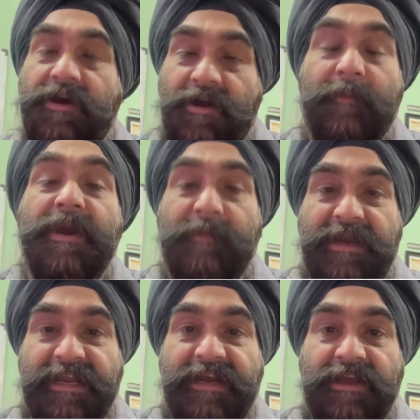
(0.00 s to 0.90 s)
rubber
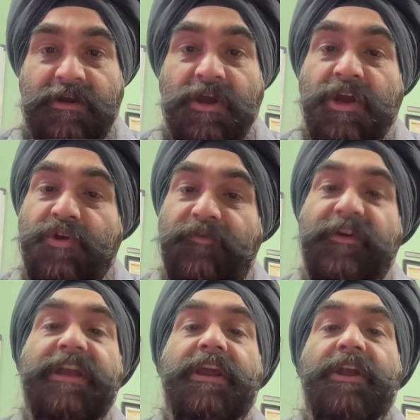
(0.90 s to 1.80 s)
material, to
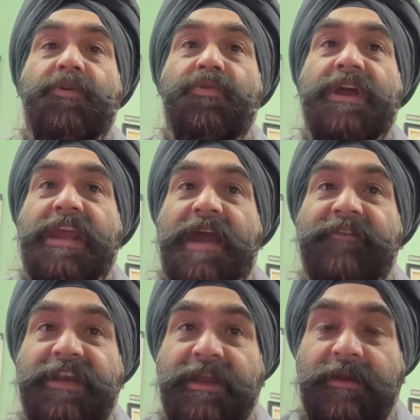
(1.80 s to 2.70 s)
fit into the
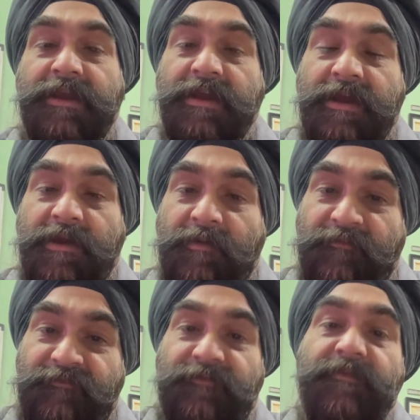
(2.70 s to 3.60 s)
cavity
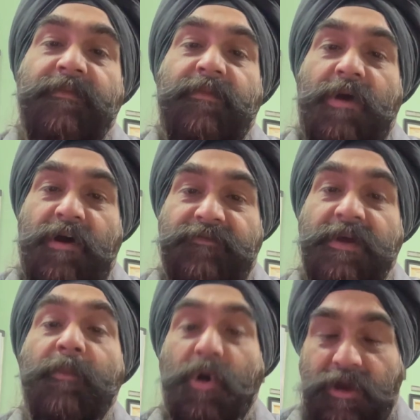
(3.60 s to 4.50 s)
of
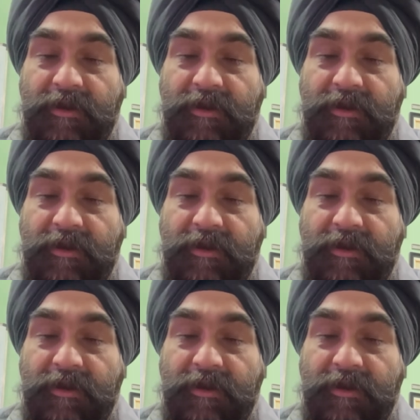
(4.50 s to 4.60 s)
the mold.